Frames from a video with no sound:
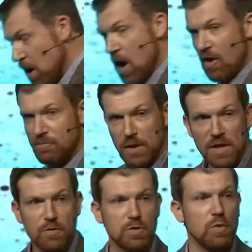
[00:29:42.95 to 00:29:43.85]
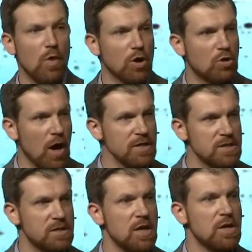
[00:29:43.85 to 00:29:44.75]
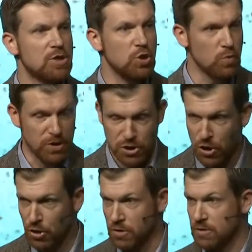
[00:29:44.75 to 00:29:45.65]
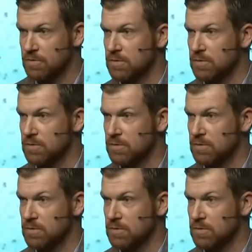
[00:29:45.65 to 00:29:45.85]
of believers. We want Christ to return,